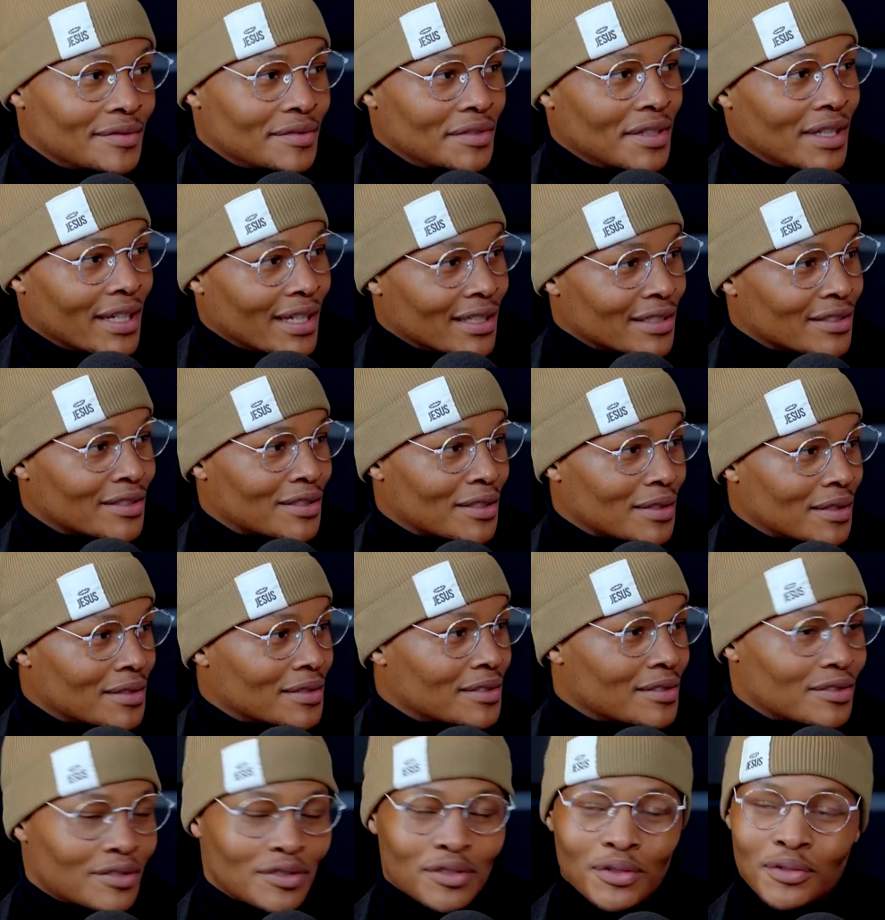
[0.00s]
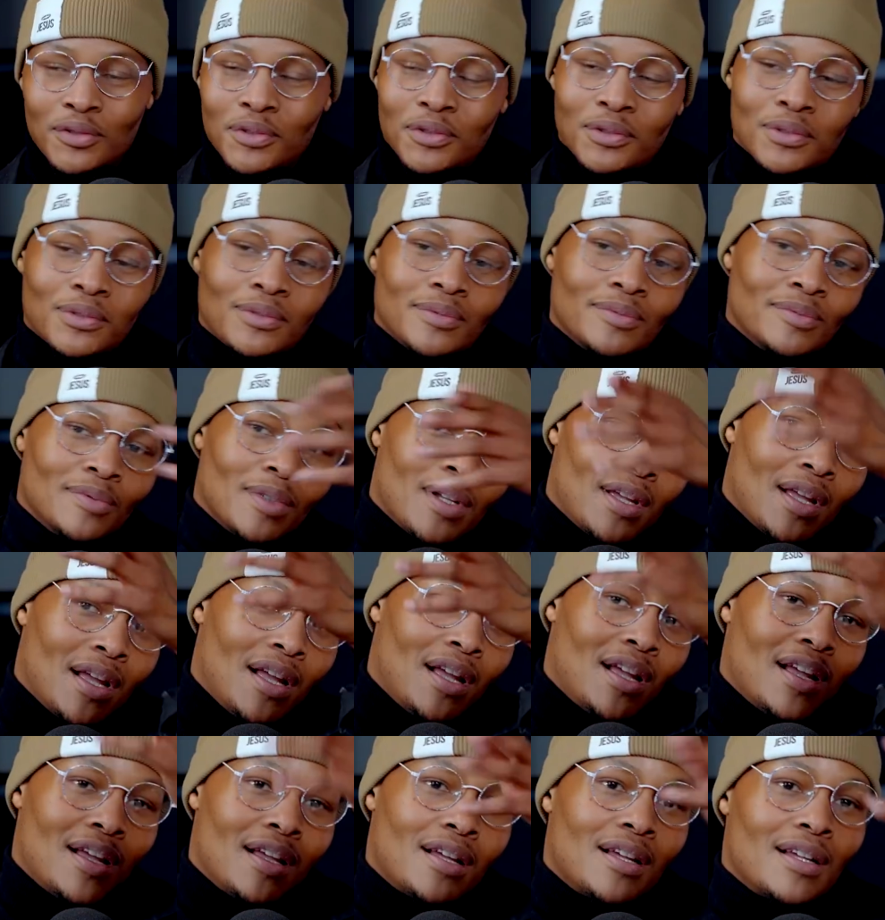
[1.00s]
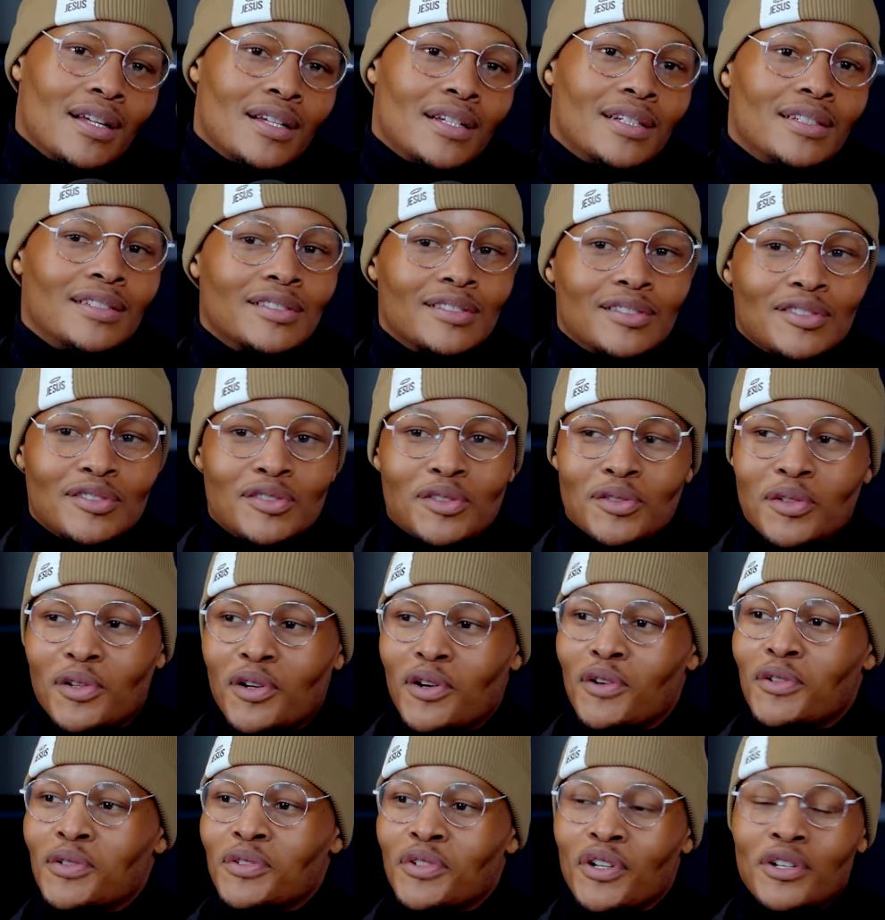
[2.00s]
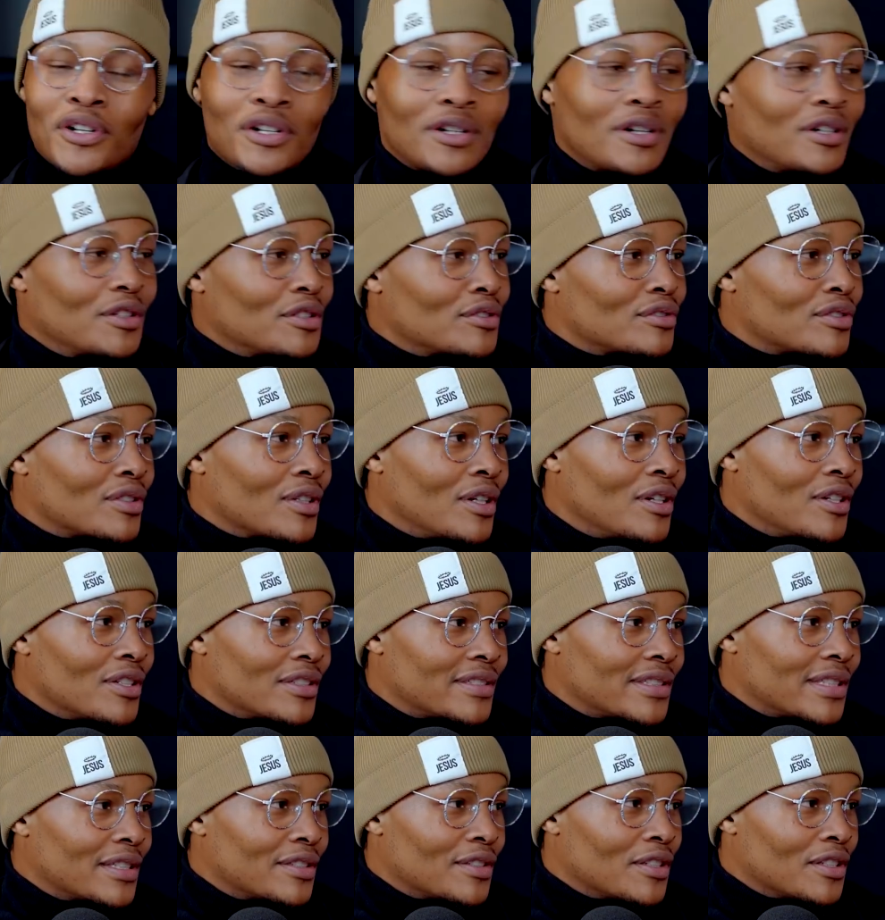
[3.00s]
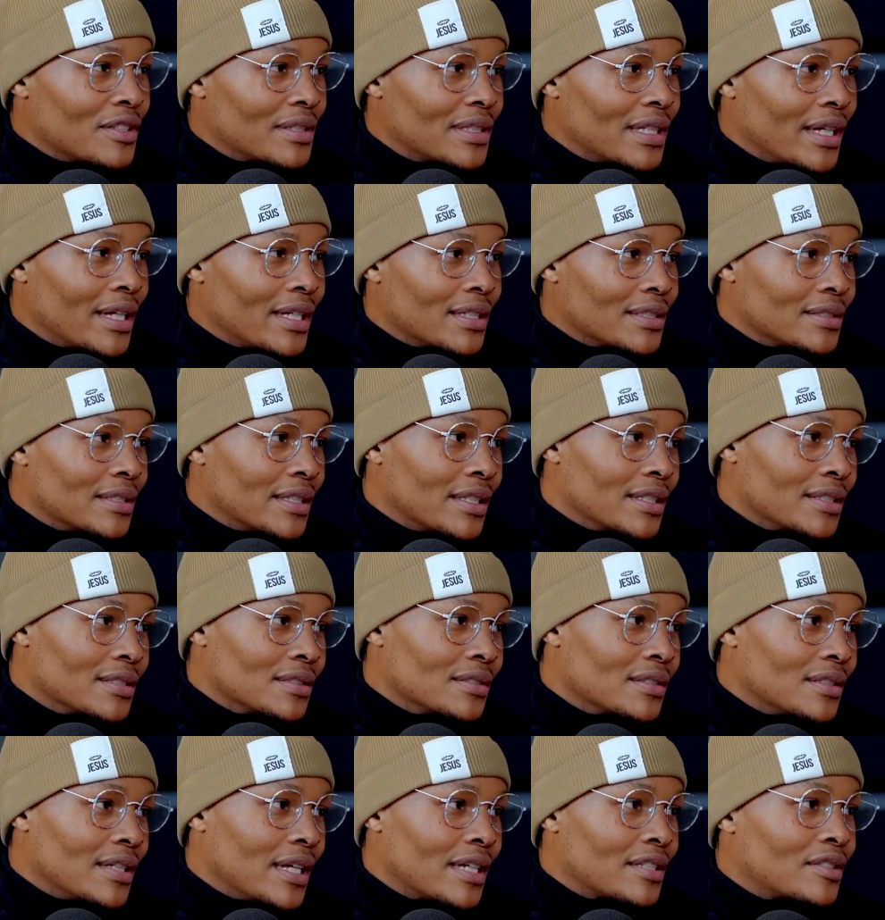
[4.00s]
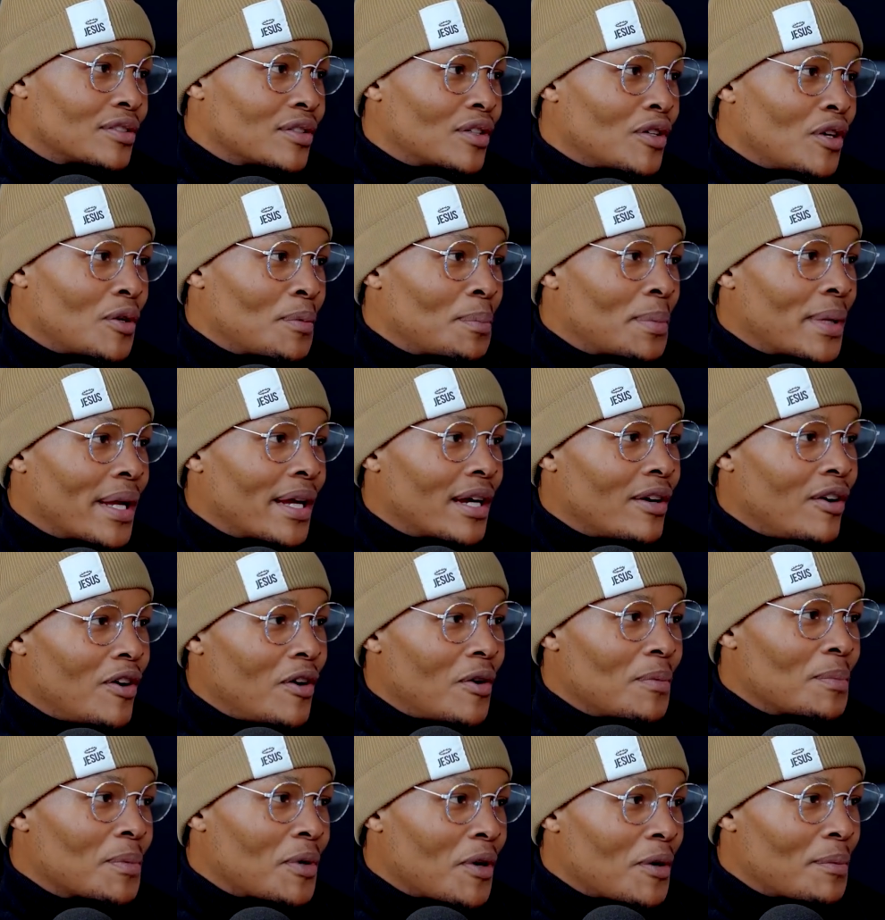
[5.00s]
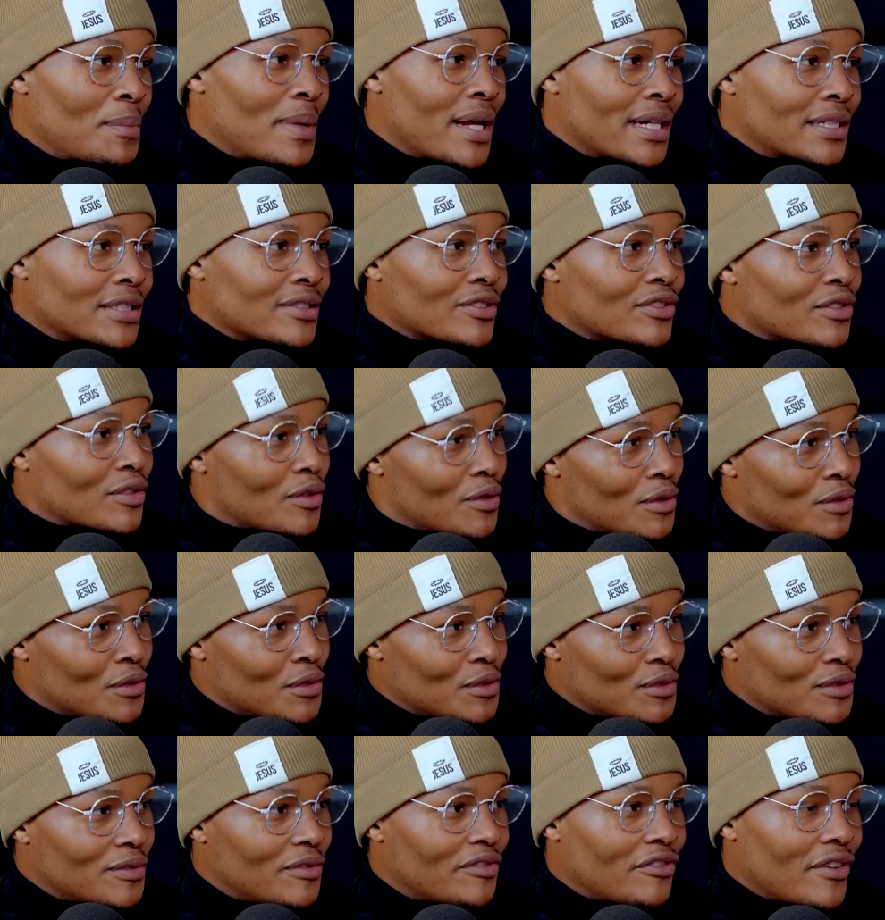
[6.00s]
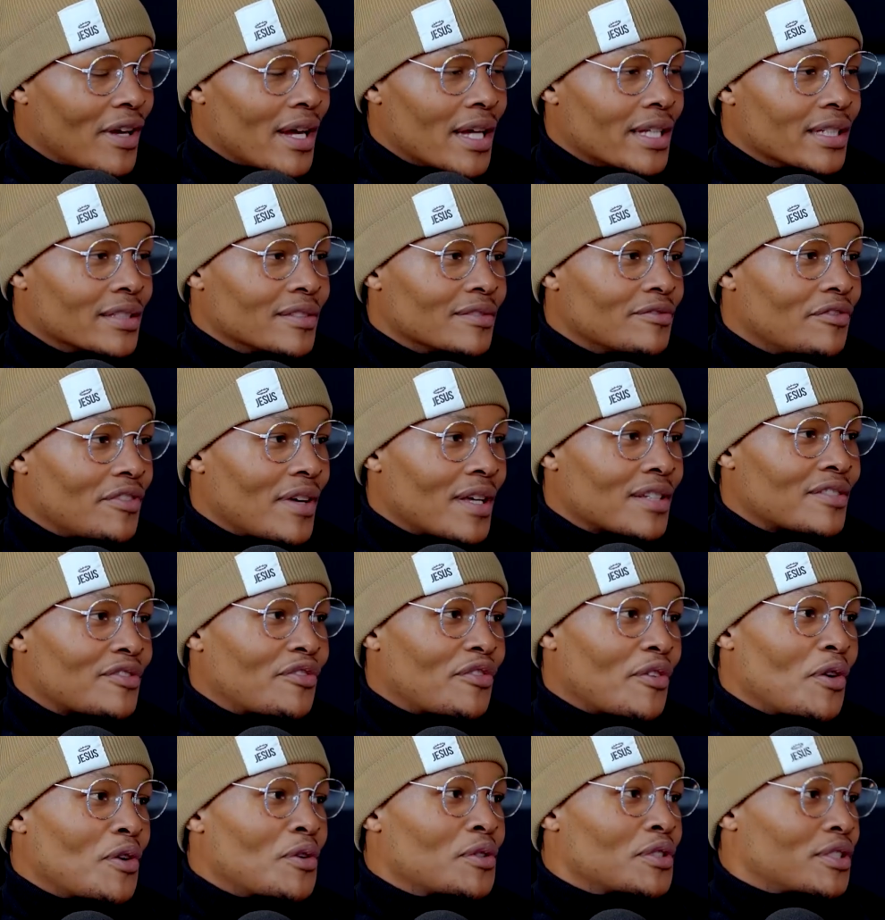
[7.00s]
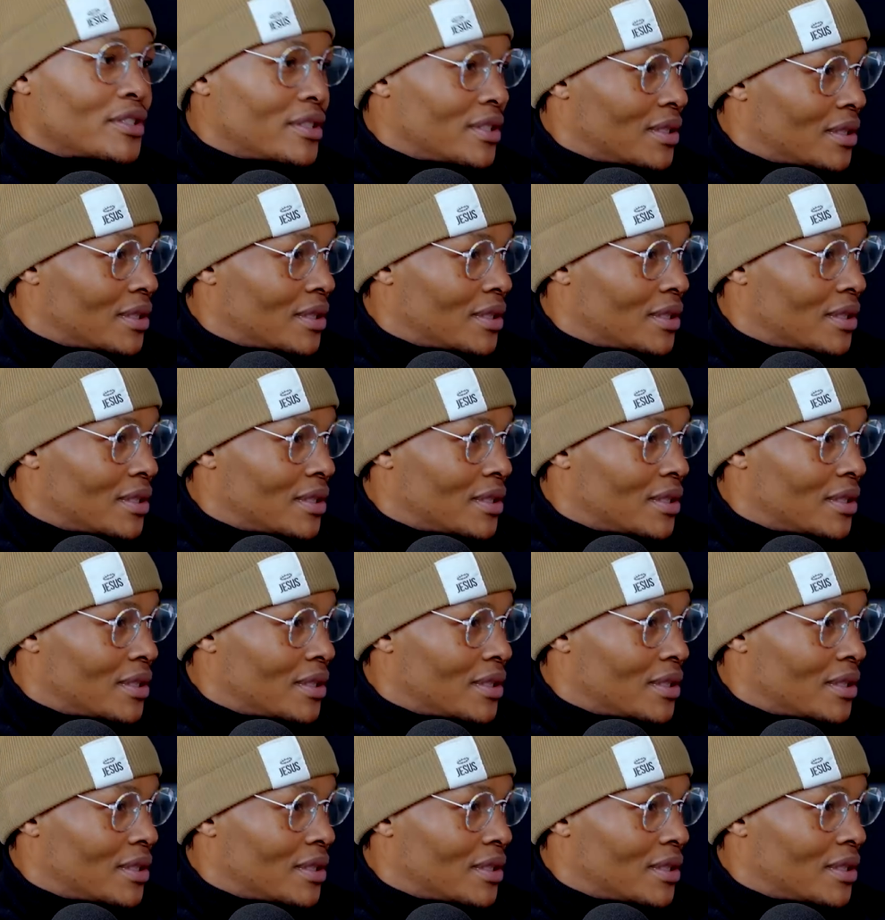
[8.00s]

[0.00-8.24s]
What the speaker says: Yeah, to go knock on doors and all that, and had to go back home, go back to school. Fine. Fast forward.